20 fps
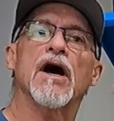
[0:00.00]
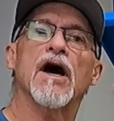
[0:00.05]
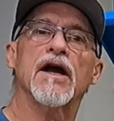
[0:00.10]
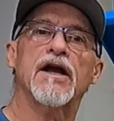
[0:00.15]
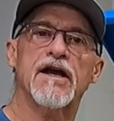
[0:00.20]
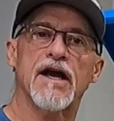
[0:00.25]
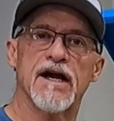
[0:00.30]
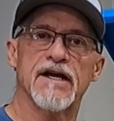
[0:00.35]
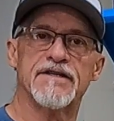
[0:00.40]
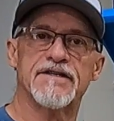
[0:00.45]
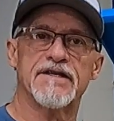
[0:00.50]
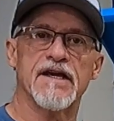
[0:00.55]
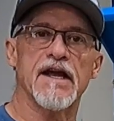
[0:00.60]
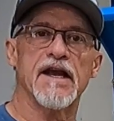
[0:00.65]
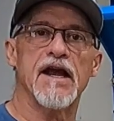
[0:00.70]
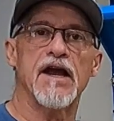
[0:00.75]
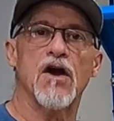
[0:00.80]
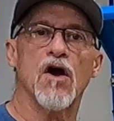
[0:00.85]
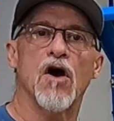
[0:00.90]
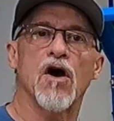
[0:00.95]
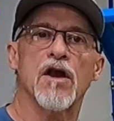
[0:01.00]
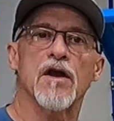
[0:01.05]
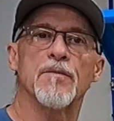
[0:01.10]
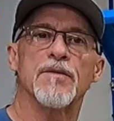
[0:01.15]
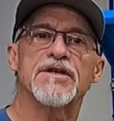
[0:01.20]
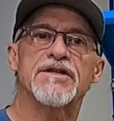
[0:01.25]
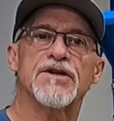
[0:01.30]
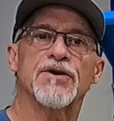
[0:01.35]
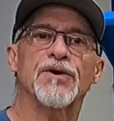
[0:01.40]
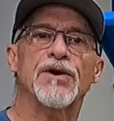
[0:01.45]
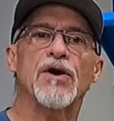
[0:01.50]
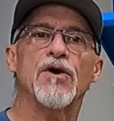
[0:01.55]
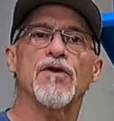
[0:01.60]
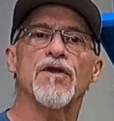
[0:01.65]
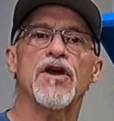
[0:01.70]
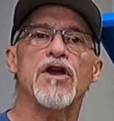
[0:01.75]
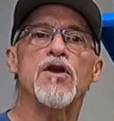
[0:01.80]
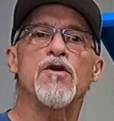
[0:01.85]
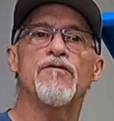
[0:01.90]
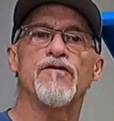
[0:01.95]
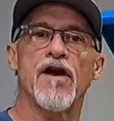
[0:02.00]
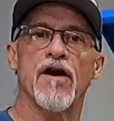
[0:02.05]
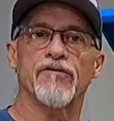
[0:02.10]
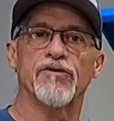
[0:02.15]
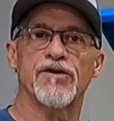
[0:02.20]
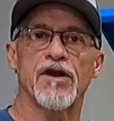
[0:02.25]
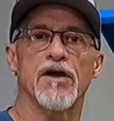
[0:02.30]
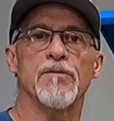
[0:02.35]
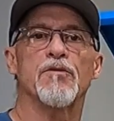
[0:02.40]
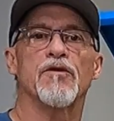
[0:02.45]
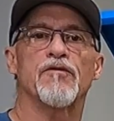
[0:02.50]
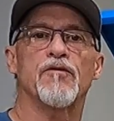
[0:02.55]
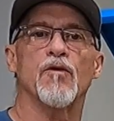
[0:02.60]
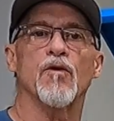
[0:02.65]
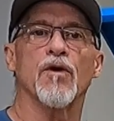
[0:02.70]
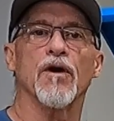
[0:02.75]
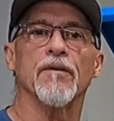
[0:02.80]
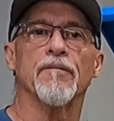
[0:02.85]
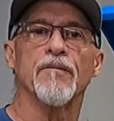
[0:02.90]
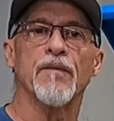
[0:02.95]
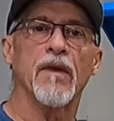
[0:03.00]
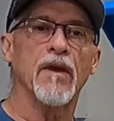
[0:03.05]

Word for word: a cut setting on a material that you've never done before.